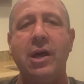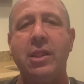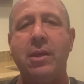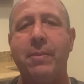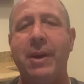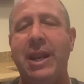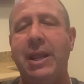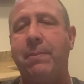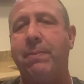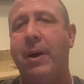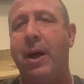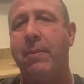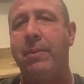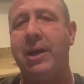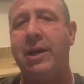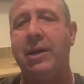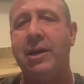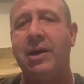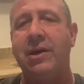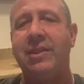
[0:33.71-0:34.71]
The betting
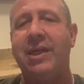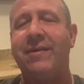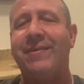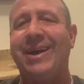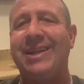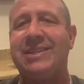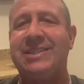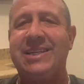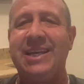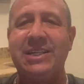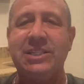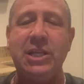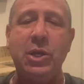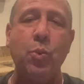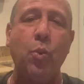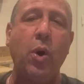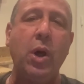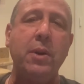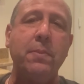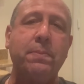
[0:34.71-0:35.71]
public, they got
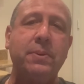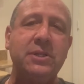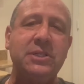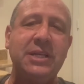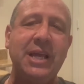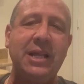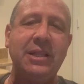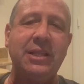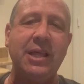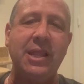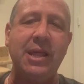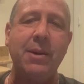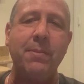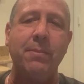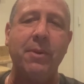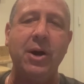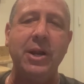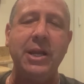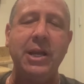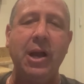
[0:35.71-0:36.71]
61% of their
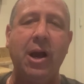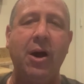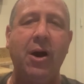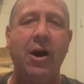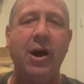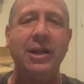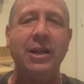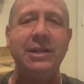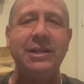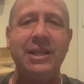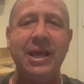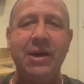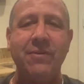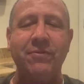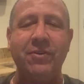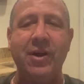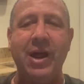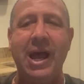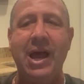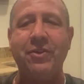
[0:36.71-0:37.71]
money on
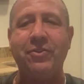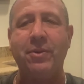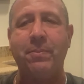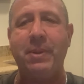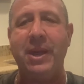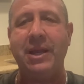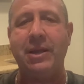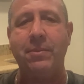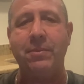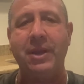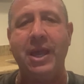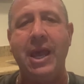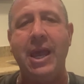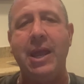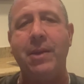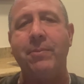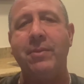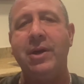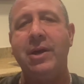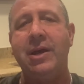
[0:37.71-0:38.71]
Denver as a pick'em
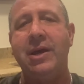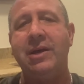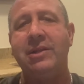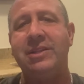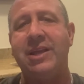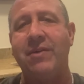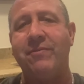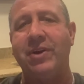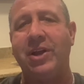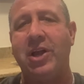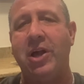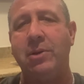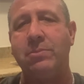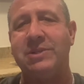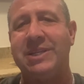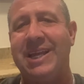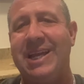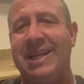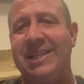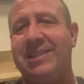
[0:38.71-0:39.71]
game. Denver
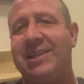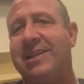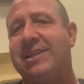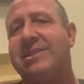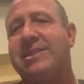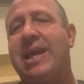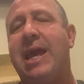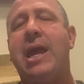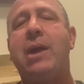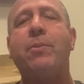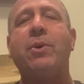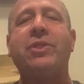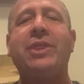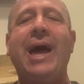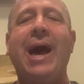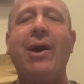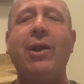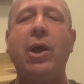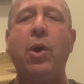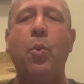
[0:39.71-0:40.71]
comes into this game
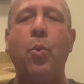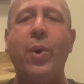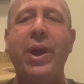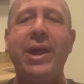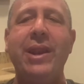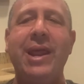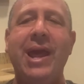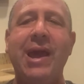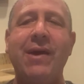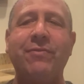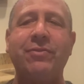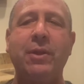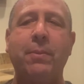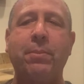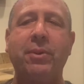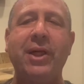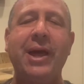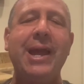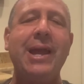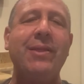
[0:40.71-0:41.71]
without a win after
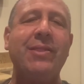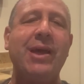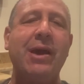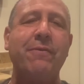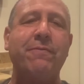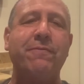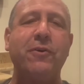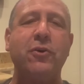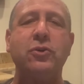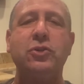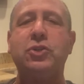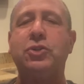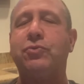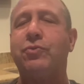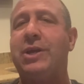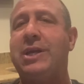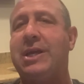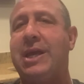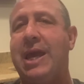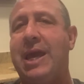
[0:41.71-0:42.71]
playing their first
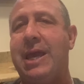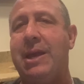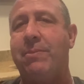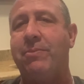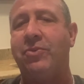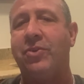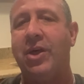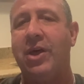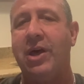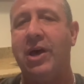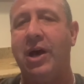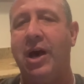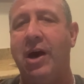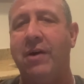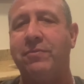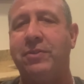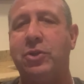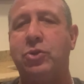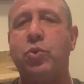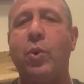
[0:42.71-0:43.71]
three games
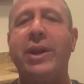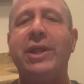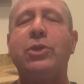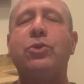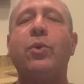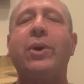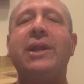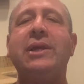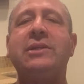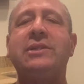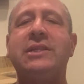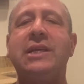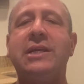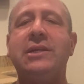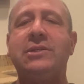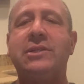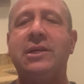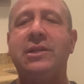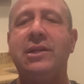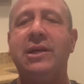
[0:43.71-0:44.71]
of the 2020
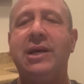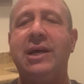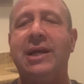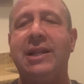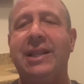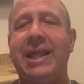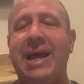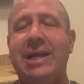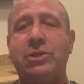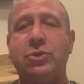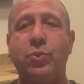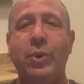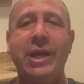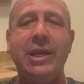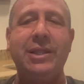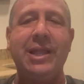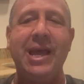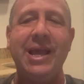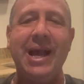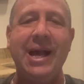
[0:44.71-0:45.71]
season. Last
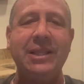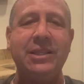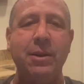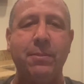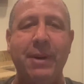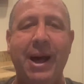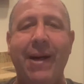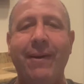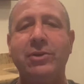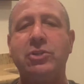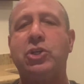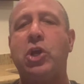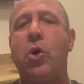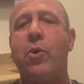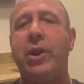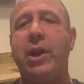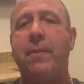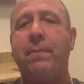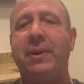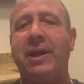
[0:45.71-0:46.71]
week, they got demolished
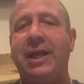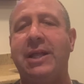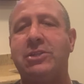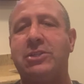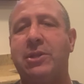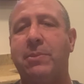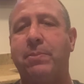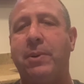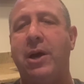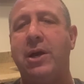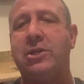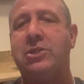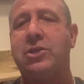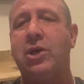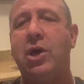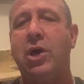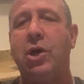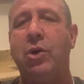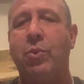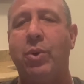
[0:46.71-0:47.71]
going up against the Bucs
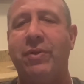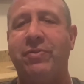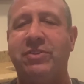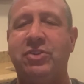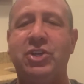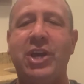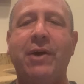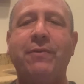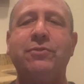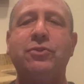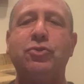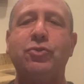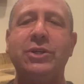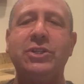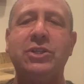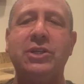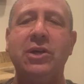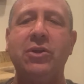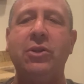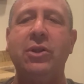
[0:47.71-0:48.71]
with Jeff
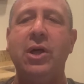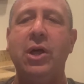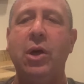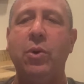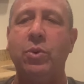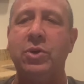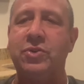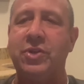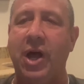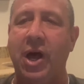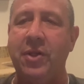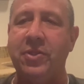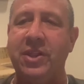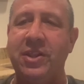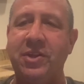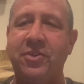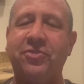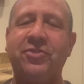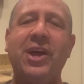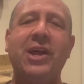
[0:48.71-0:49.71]
Driskel was under
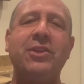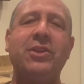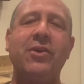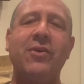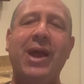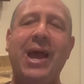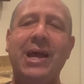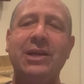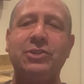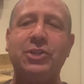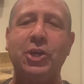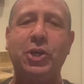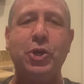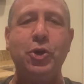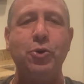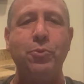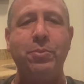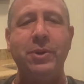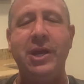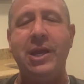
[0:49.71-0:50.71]
the center as the
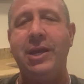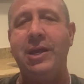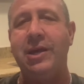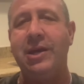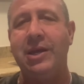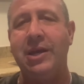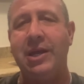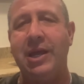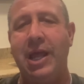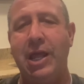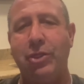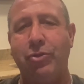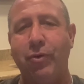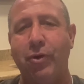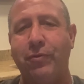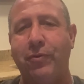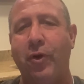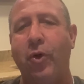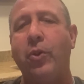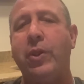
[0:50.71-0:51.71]
QB. He
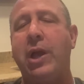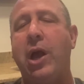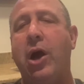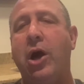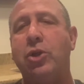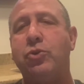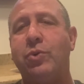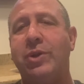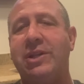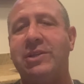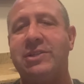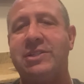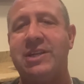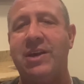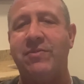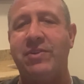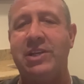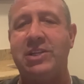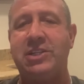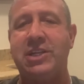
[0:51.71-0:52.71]
threw for only
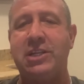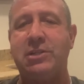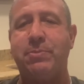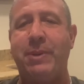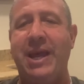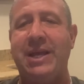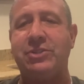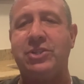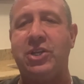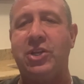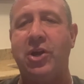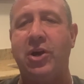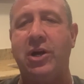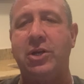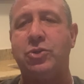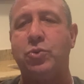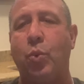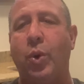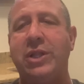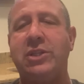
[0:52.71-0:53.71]
176 passing
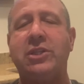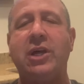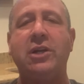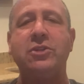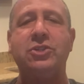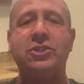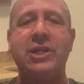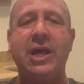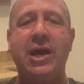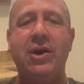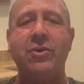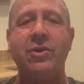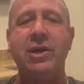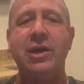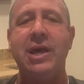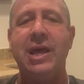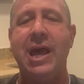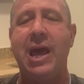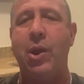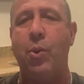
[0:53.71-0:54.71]
yards, one touchdown,
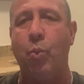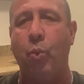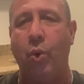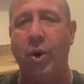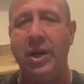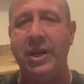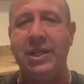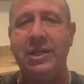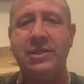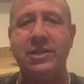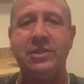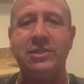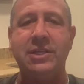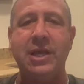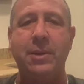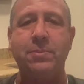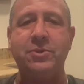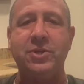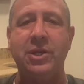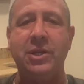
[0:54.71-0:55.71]
and one
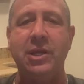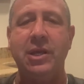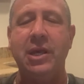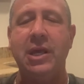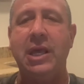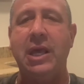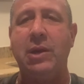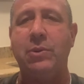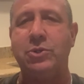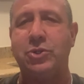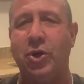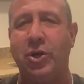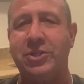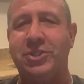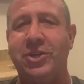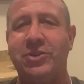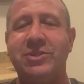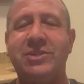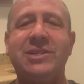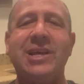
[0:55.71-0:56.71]
interception. He was
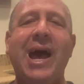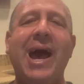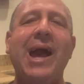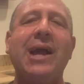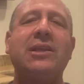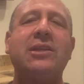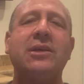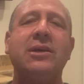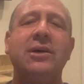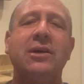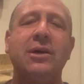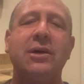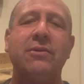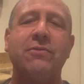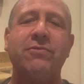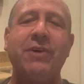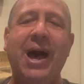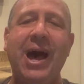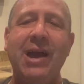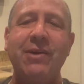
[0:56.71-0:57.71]
also sacked
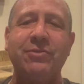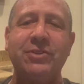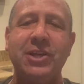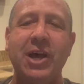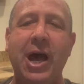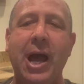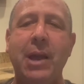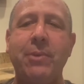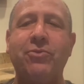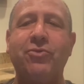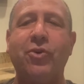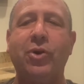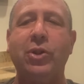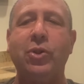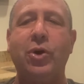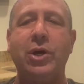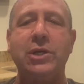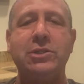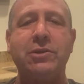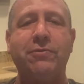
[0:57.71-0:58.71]
five times for a
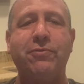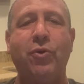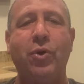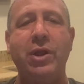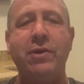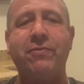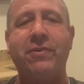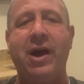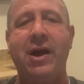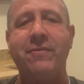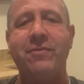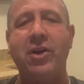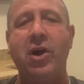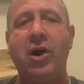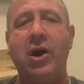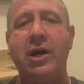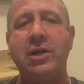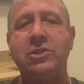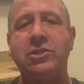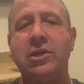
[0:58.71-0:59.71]
loss of 45
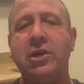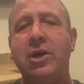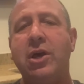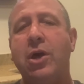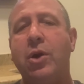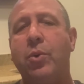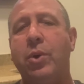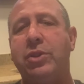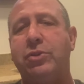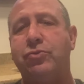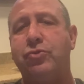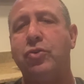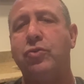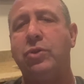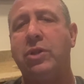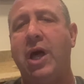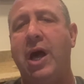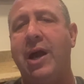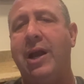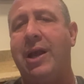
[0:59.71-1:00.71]
yards, with Drew
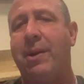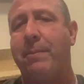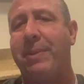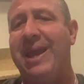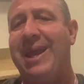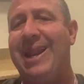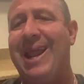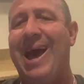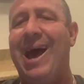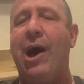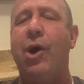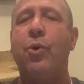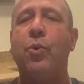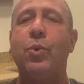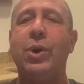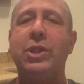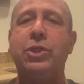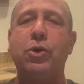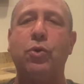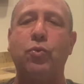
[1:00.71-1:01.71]
Luck being out
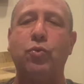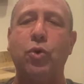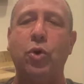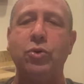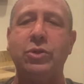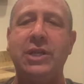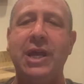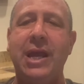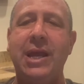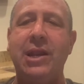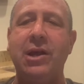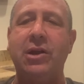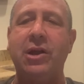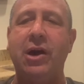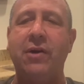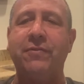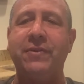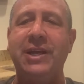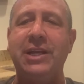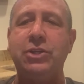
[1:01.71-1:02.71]
with rotator
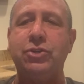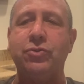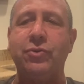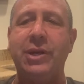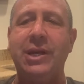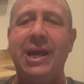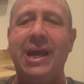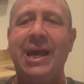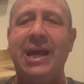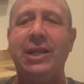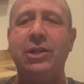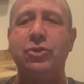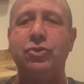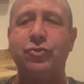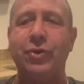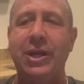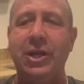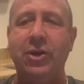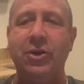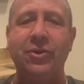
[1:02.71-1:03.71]
cuff injury and
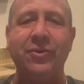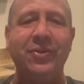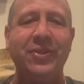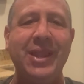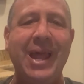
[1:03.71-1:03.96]
Drinkel